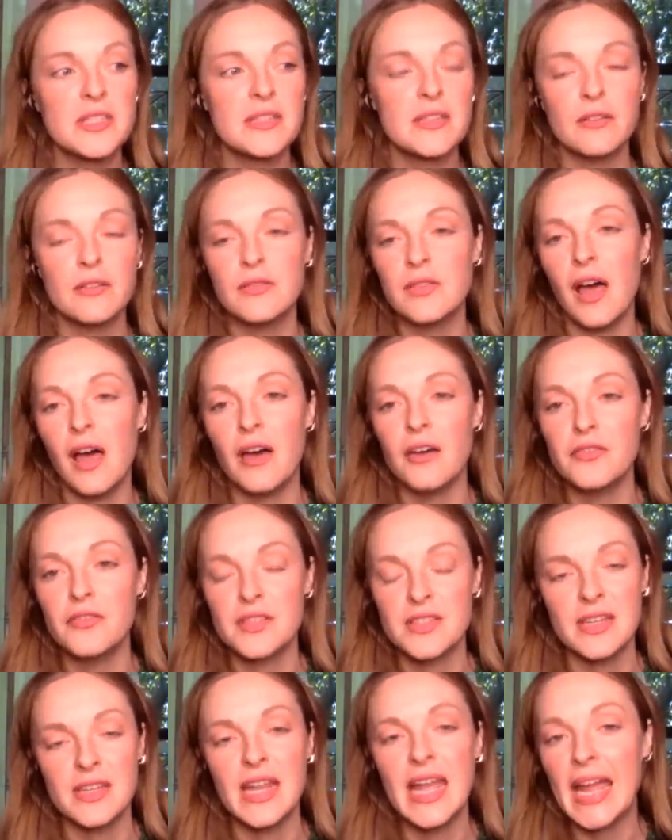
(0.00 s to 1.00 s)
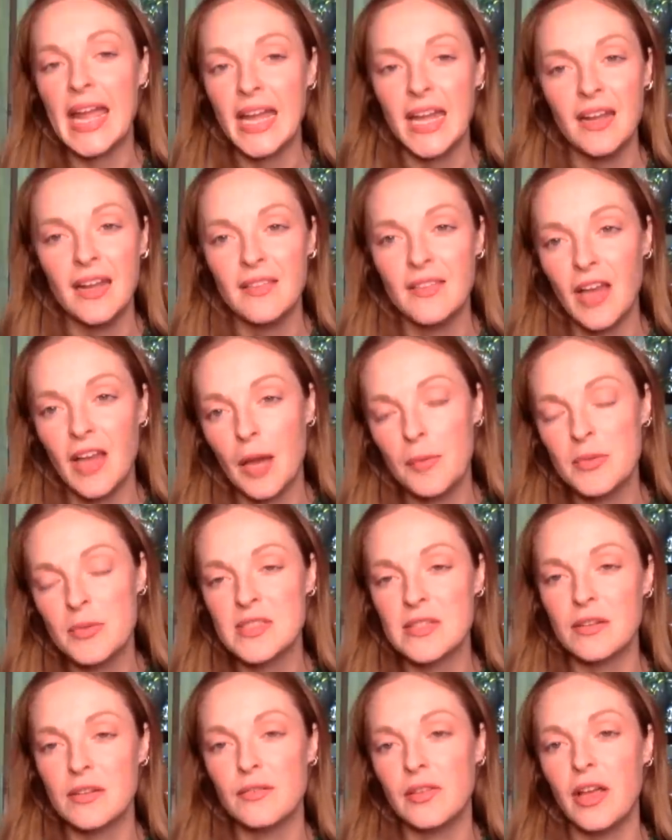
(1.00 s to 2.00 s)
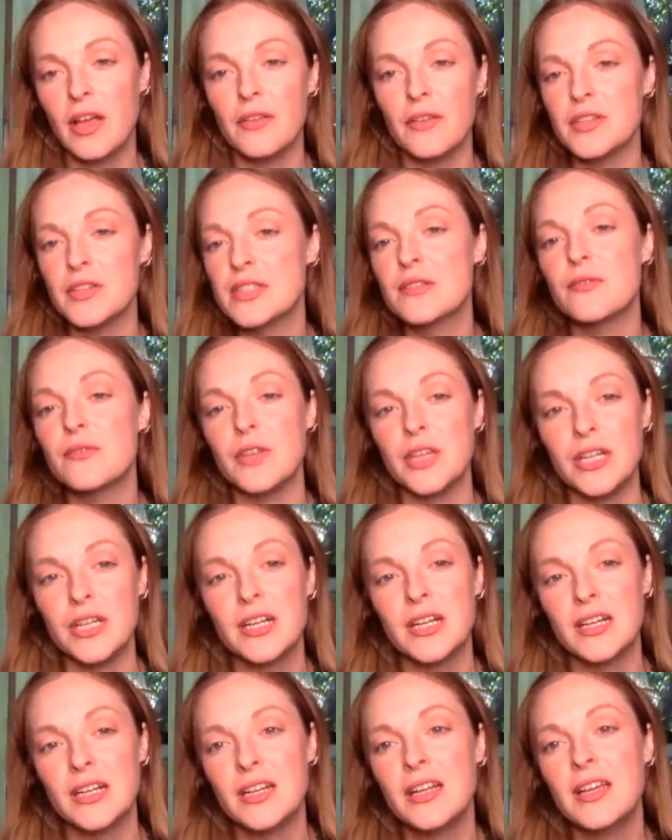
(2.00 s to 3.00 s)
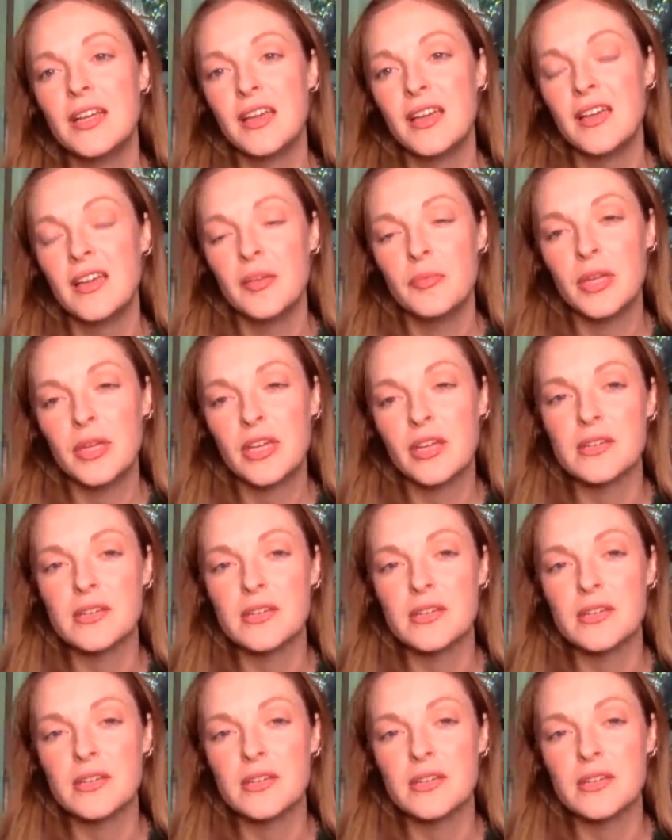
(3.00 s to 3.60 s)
of love isn't hate. The opposite of love is fear. Because